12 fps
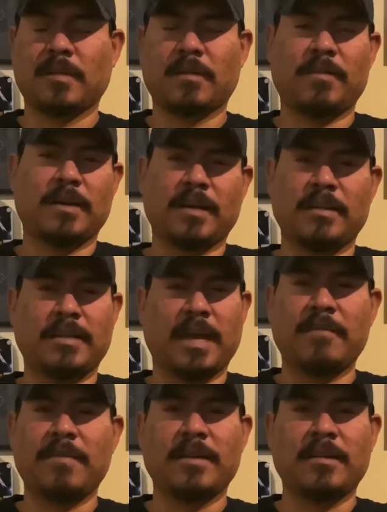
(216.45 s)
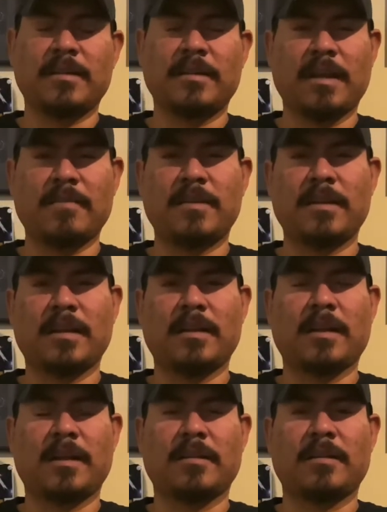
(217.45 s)
fucking David
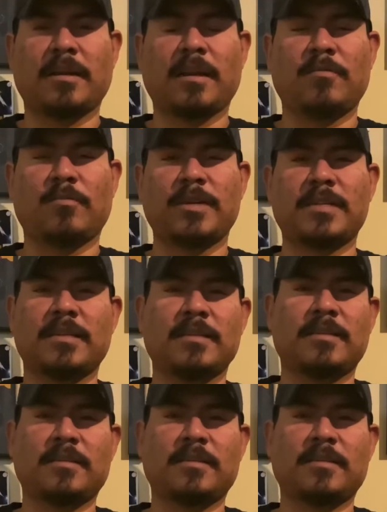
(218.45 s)
and Reese's